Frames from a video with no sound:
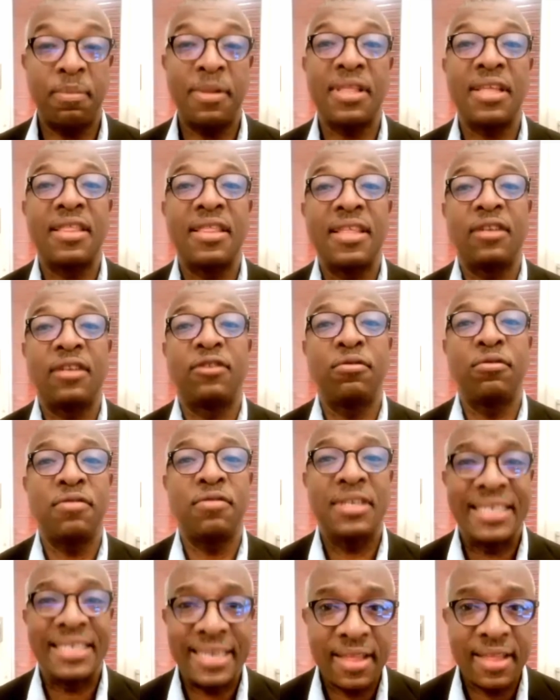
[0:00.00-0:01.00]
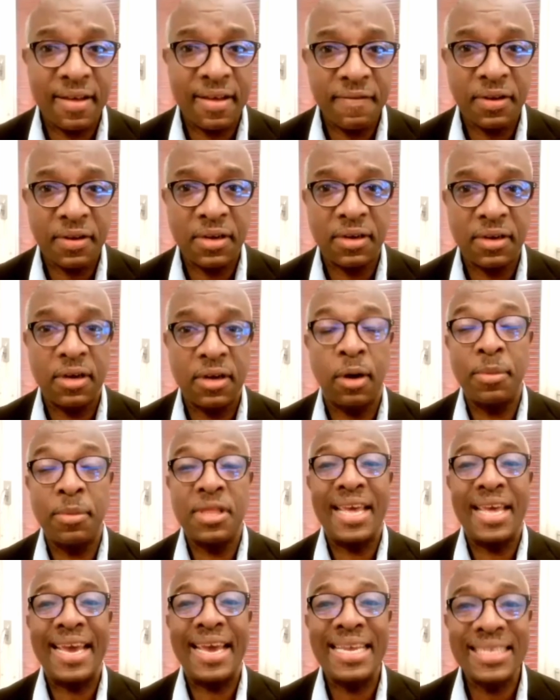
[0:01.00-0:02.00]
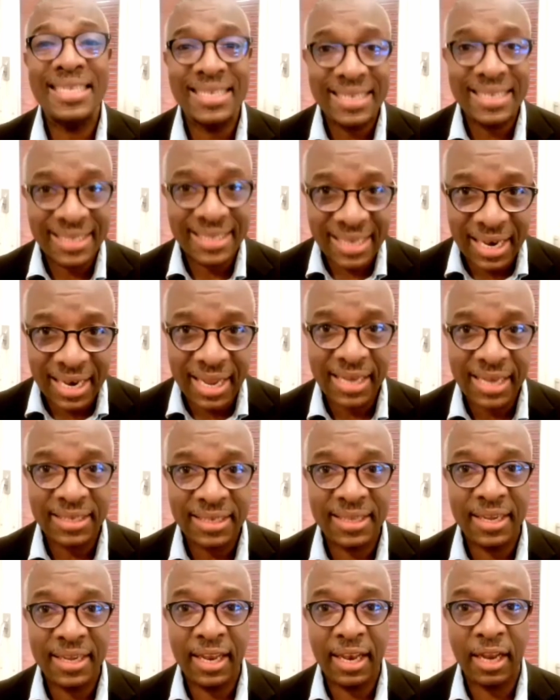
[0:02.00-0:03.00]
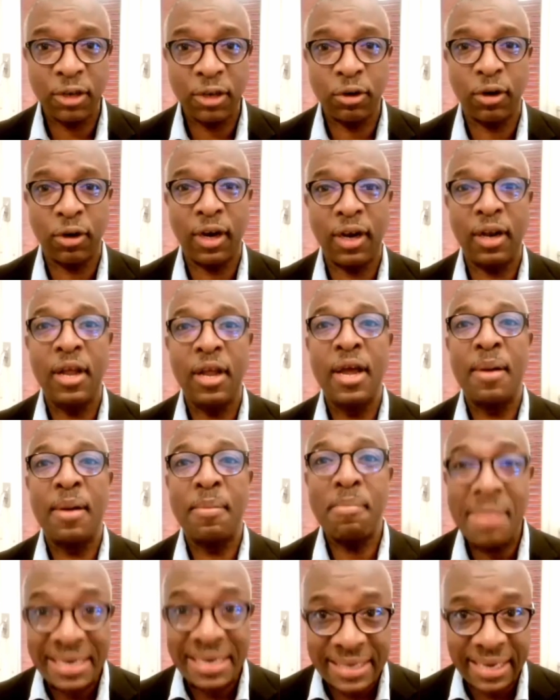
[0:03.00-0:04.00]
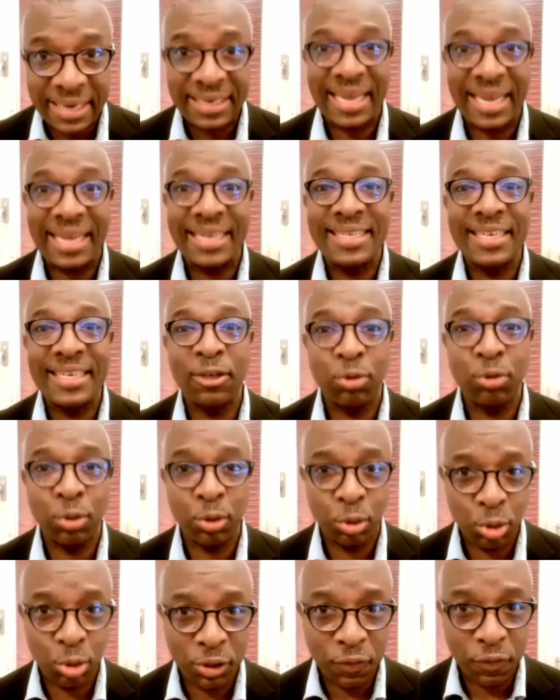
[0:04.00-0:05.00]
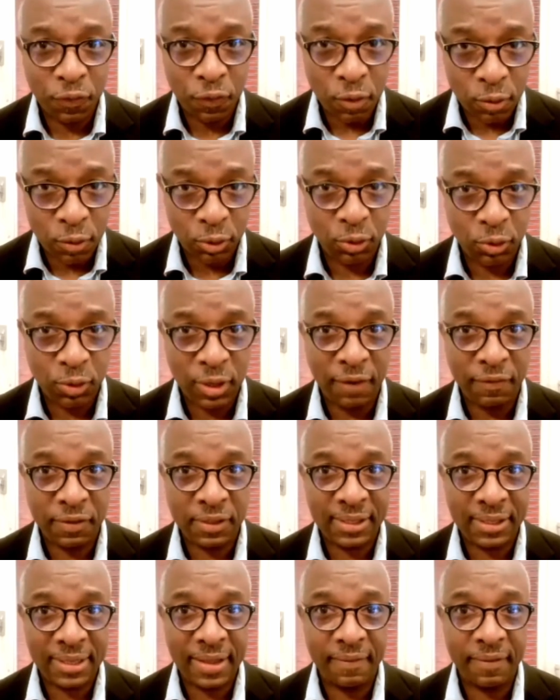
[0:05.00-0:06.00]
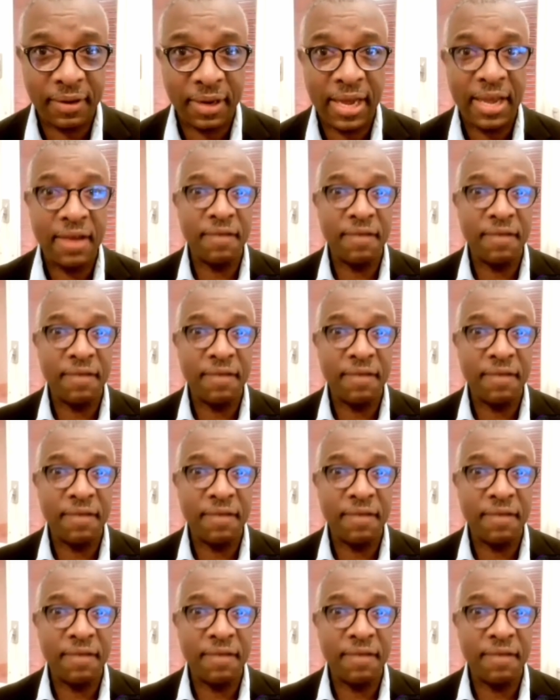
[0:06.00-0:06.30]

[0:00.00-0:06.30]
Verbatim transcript: But the, the, truth is, South Africa, I mean, the ANC still has the electoral mandate until 2024 to govern South Africa.